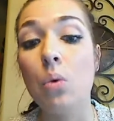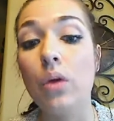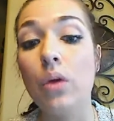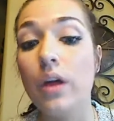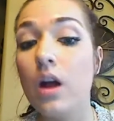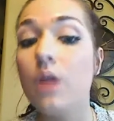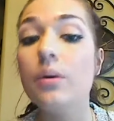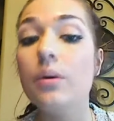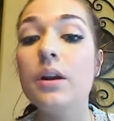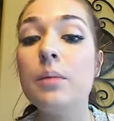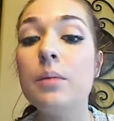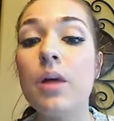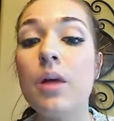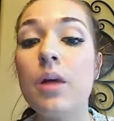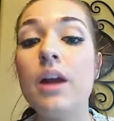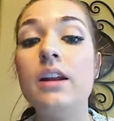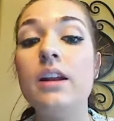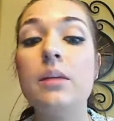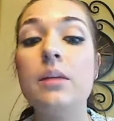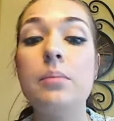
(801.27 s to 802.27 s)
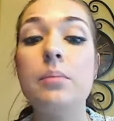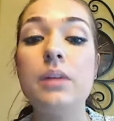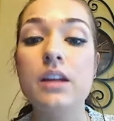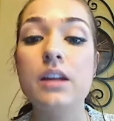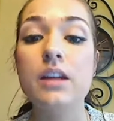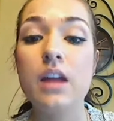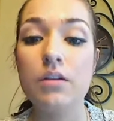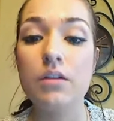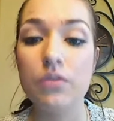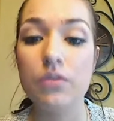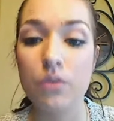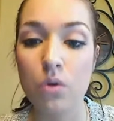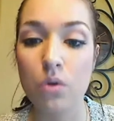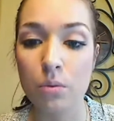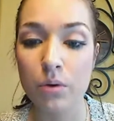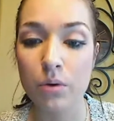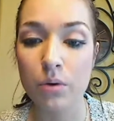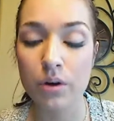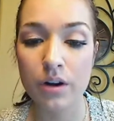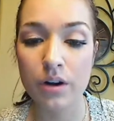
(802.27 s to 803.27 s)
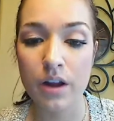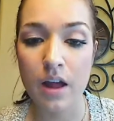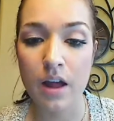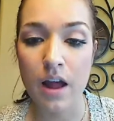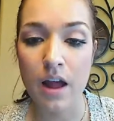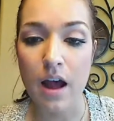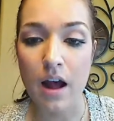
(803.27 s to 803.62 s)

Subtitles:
Well, they already brought in a PK forward